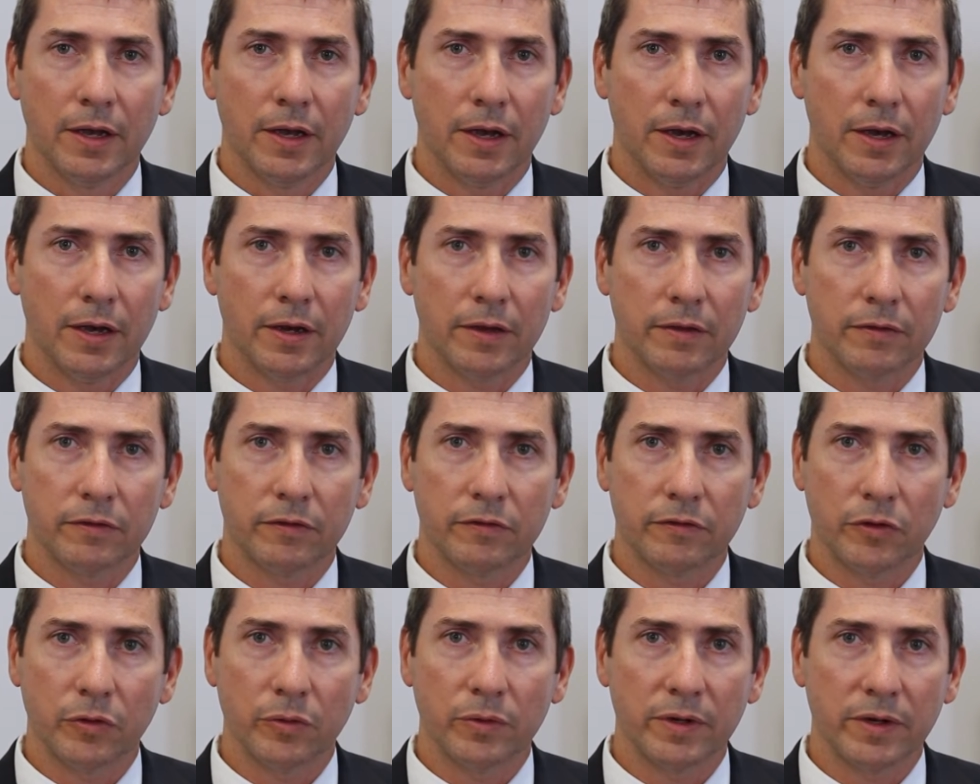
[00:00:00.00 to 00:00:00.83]
the
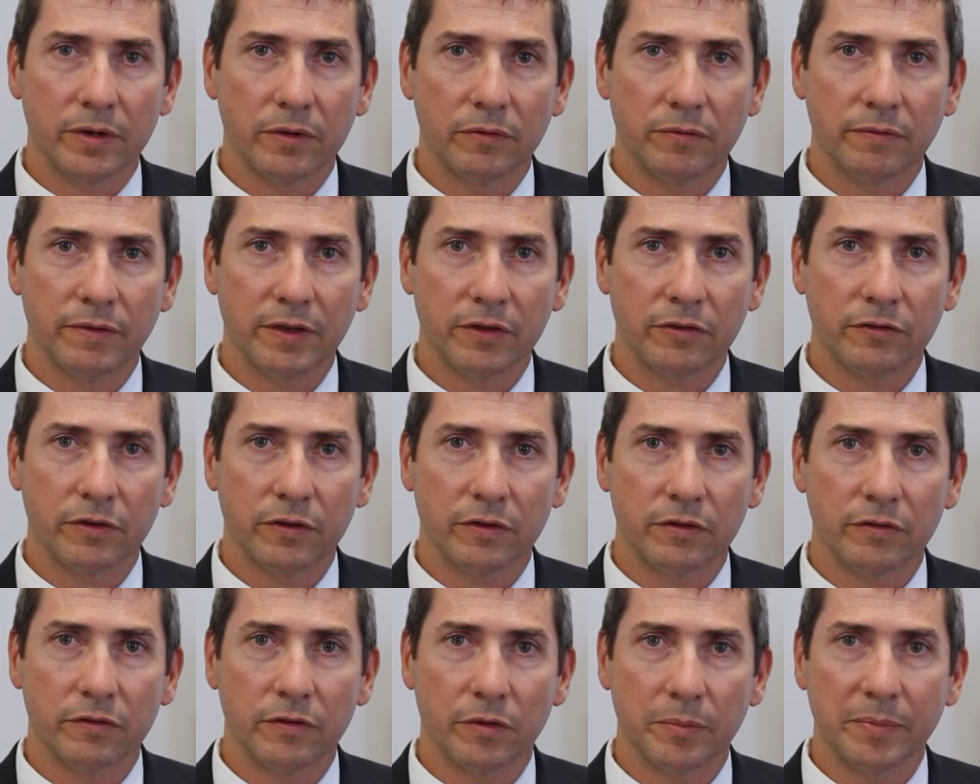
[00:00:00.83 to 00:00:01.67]
student
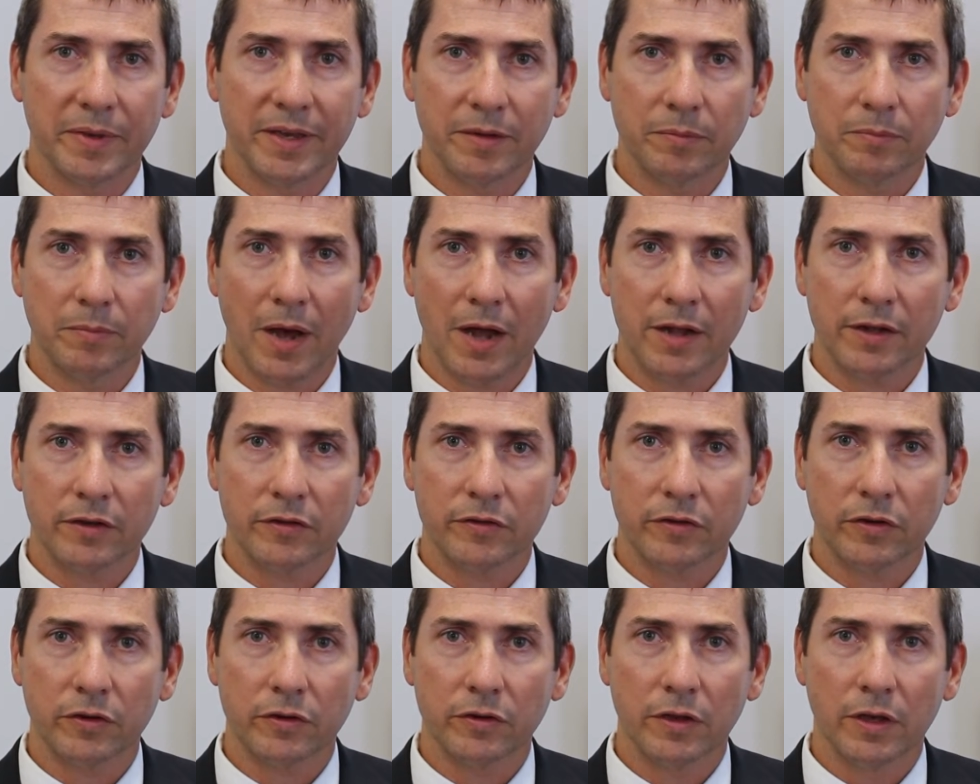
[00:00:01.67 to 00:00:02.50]
interventions are being
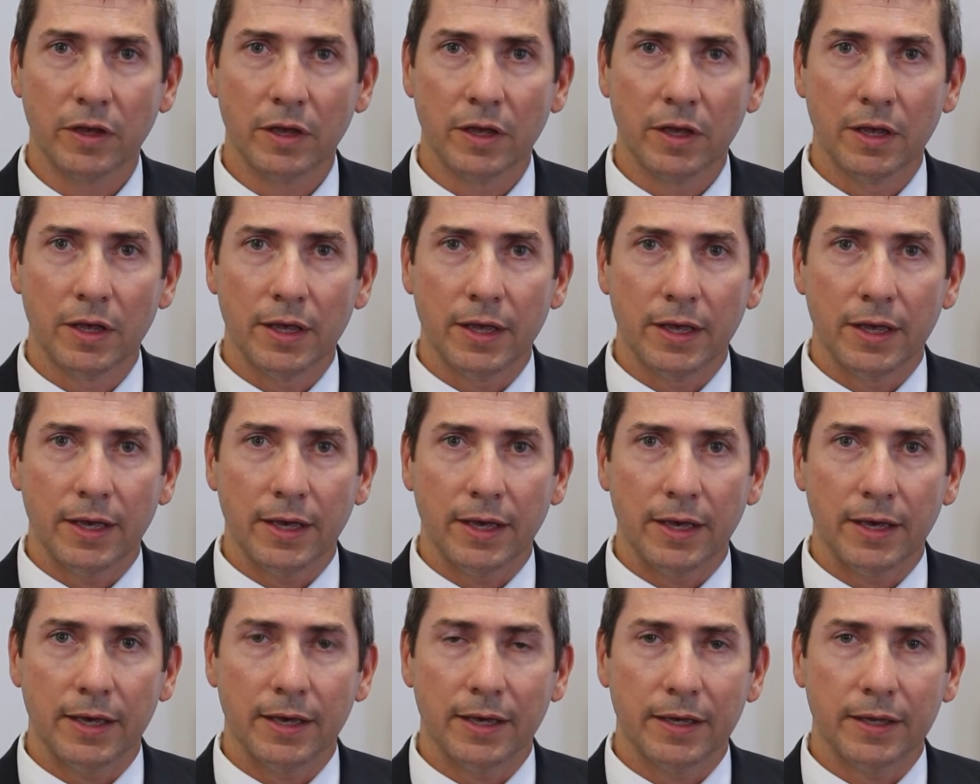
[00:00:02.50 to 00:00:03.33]
monitored
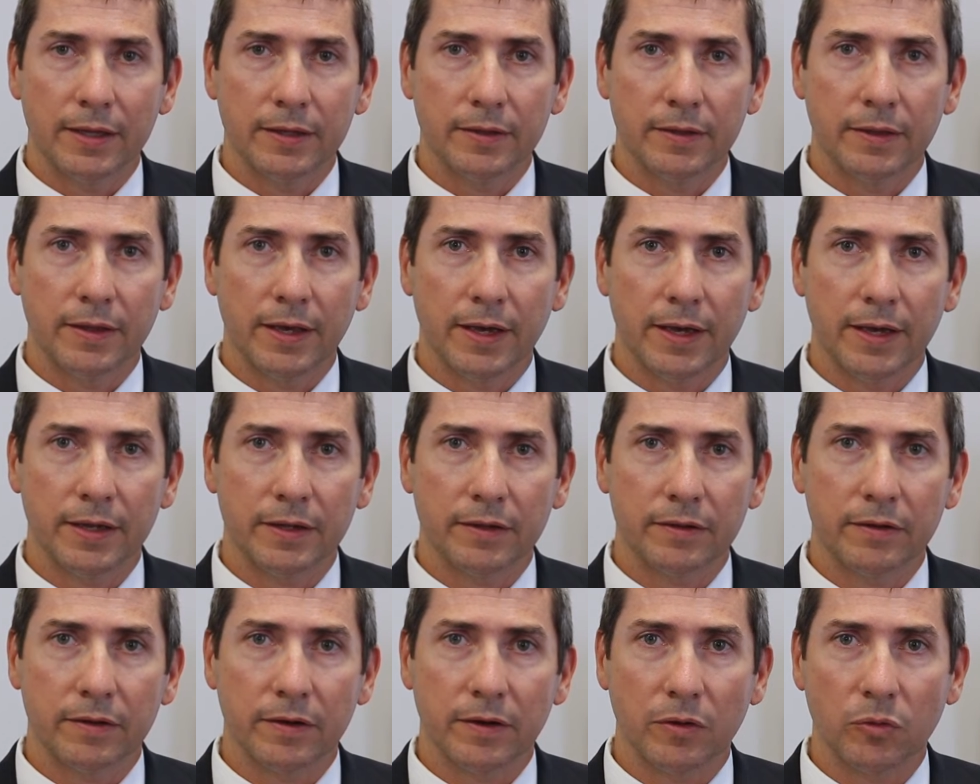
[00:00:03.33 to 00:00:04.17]
and
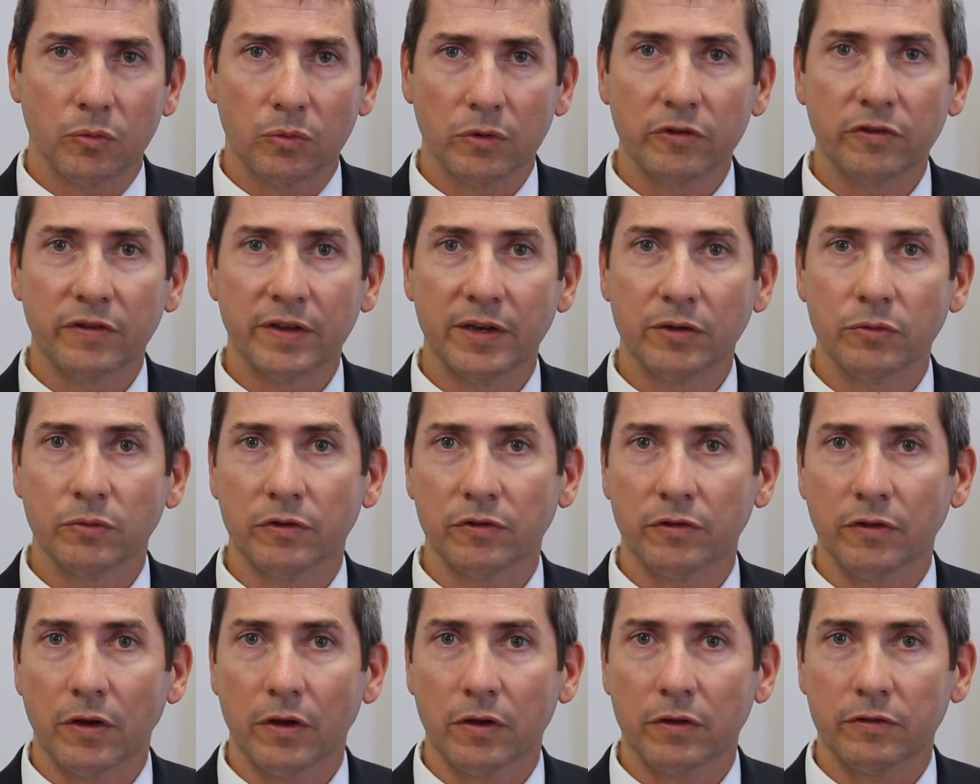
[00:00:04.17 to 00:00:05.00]
that we're seeing
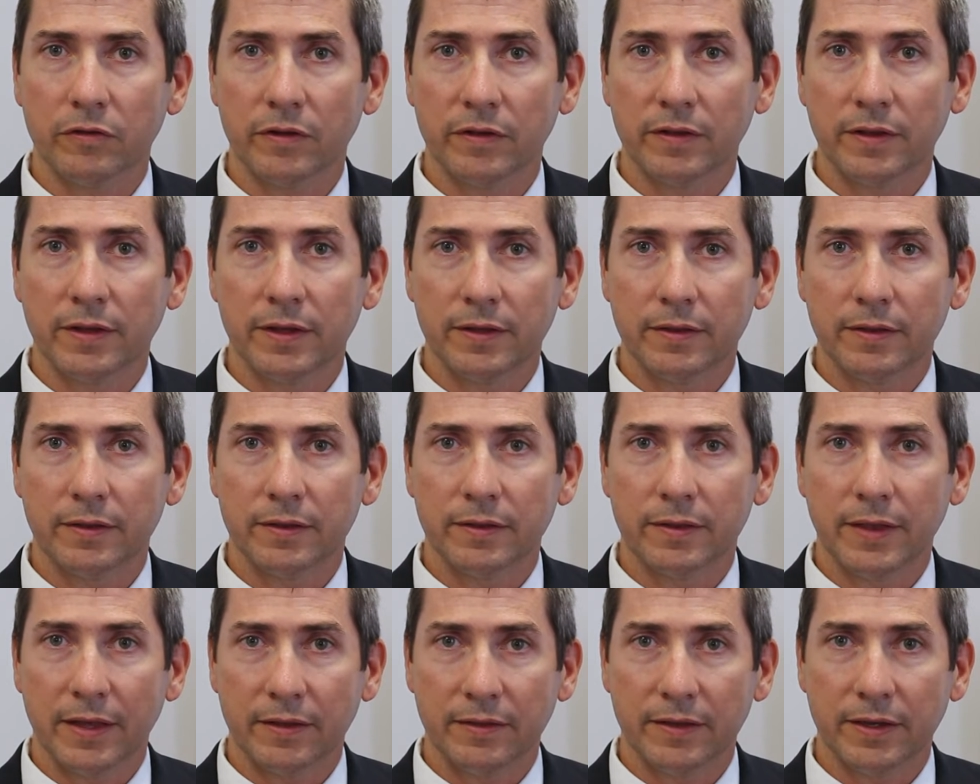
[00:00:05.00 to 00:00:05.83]
results and
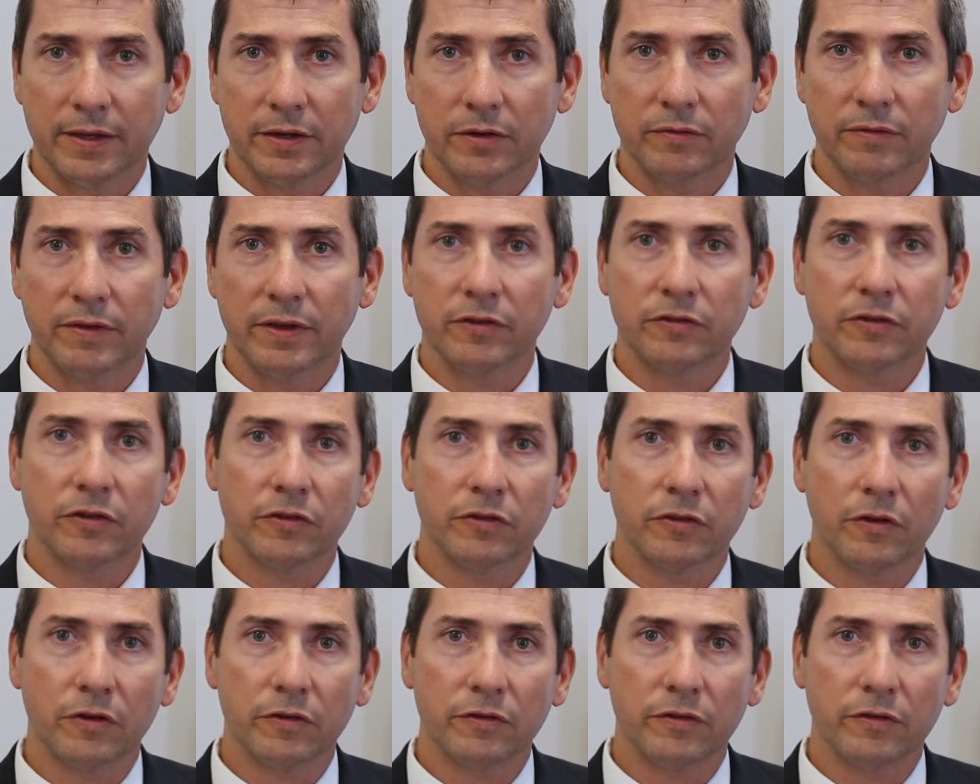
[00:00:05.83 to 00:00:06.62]
that the interventions are